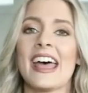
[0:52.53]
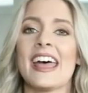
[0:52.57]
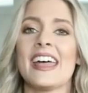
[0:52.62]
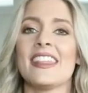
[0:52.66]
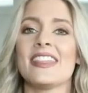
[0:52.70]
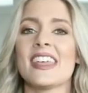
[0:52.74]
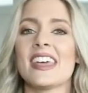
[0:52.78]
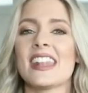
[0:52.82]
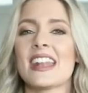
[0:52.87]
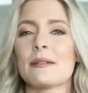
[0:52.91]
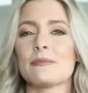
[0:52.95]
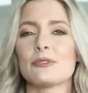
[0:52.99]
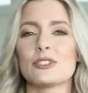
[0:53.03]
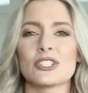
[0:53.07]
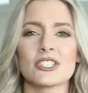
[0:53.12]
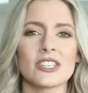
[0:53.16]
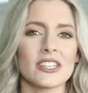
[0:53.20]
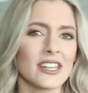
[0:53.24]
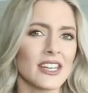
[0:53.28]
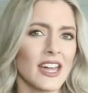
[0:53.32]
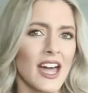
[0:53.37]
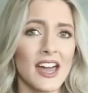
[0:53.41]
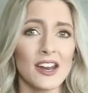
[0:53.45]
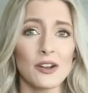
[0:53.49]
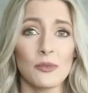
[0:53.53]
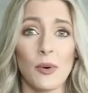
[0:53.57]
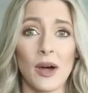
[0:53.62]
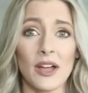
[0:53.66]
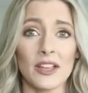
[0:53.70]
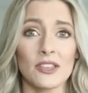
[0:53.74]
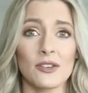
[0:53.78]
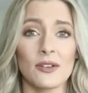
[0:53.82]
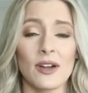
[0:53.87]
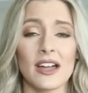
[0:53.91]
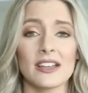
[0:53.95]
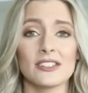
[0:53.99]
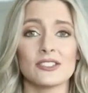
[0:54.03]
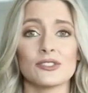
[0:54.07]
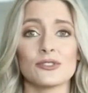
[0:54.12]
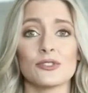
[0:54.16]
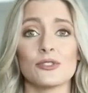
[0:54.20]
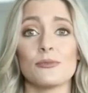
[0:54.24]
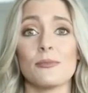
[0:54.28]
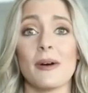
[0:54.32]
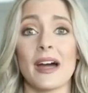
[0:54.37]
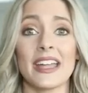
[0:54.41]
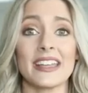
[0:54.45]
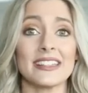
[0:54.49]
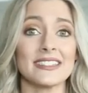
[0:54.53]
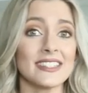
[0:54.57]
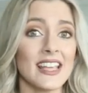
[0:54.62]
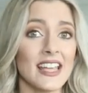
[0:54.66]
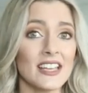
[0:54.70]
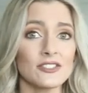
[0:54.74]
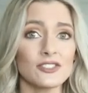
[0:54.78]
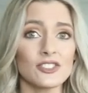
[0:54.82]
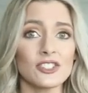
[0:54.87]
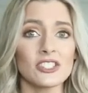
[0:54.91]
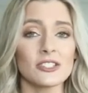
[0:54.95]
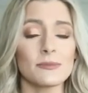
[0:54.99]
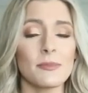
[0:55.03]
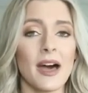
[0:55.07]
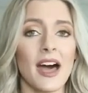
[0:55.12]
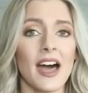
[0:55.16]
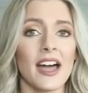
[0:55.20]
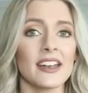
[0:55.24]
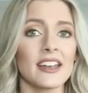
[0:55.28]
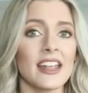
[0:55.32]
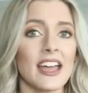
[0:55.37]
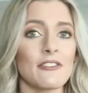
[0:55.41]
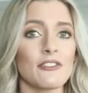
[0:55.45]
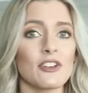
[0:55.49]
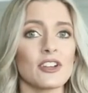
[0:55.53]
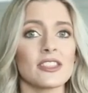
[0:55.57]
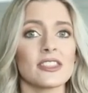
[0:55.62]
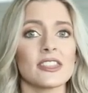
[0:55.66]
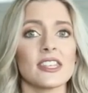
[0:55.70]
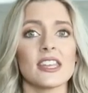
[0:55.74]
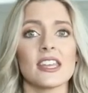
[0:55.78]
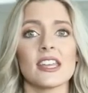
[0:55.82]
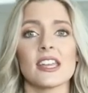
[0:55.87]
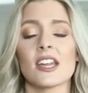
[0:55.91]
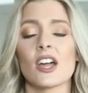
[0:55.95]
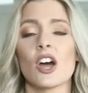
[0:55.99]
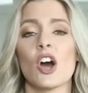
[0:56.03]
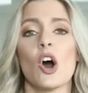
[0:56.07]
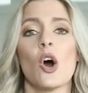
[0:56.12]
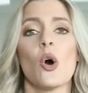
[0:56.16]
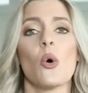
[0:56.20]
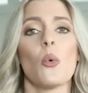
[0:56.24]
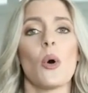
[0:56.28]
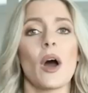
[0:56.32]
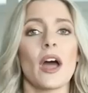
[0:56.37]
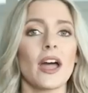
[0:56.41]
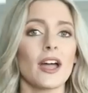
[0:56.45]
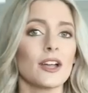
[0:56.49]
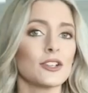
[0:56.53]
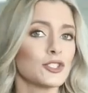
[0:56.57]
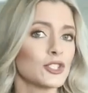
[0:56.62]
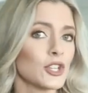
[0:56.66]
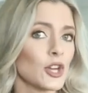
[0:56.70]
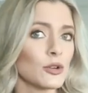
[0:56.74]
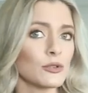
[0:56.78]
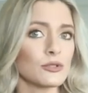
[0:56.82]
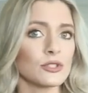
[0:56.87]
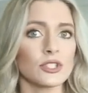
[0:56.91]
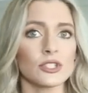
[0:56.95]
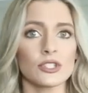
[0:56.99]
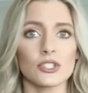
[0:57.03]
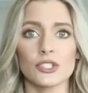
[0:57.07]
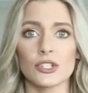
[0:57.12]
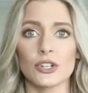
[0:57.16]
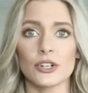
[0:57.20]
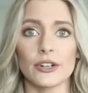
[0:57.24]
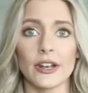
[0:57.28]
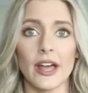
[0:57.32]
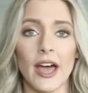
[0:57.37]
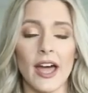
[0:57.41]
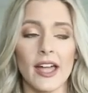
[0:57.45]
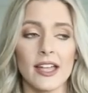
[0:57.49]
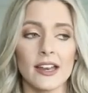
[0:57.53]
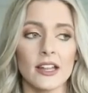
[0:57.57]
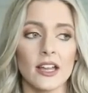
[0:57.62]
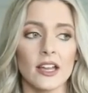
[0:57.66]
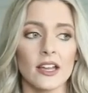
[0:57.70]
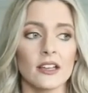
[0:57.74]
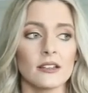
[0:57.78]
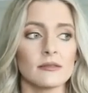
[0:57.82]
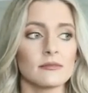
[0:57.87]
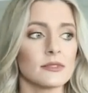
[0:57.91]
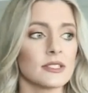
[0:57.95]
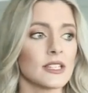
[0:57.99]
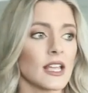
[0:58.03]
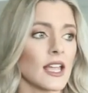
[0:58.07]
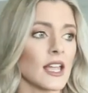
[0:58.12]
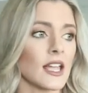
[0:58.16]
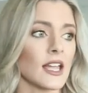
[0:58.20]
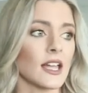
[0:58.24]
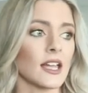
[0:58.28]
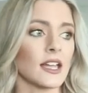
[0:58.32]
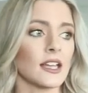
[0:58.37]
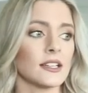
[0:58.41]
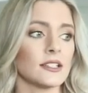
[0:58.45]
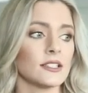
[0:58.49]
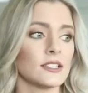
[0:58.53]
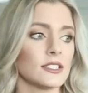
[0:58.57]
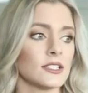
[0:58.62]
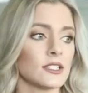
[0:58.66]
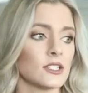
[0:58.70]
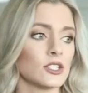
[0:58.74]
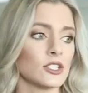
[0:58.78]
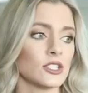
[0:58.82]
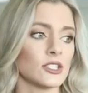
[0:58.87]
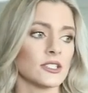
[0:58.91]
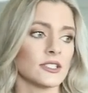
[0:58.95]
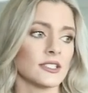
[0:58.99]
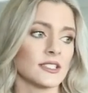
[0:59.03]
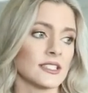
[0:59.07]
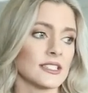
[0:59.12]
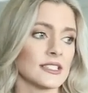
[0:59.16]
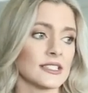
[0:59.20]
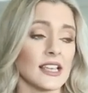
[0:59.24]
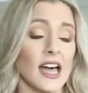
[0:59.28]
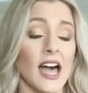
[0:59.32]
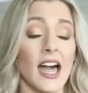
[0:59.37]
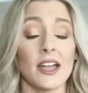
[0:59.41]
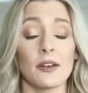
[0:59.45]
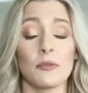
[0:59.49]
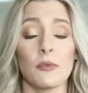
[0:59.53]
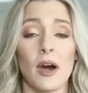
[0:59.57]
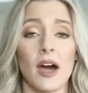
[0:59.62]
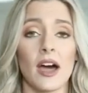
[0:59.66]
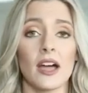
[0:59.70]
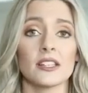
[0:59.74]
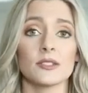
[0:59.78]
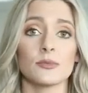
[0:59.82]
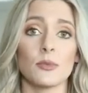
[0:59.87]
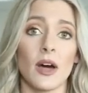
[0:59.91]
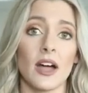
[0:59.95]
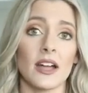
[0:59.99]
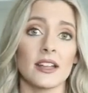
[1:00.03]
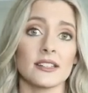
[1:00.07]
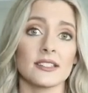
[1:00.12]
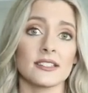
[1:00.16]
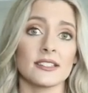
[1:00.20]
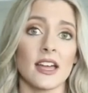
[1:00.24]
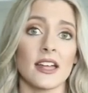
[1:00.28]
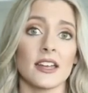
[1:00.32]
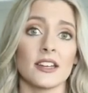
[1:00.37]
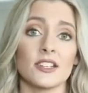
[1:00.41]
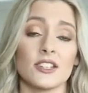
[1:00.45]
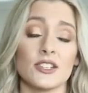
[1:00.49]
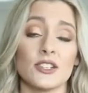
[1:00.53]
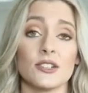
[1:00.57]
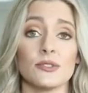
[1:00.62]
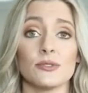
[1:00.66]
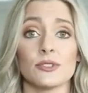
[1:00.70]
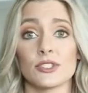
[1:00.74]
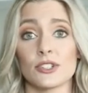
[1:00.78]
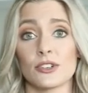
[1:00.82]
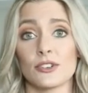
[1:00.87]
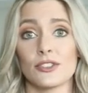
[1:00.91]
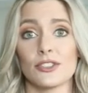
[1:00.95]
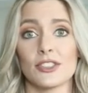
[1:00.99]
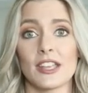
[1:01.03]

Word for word: And then I'm just going to kind of walk you guys through my intentions behind everything, why I chose certain items, and just design-wise why I decided to do certain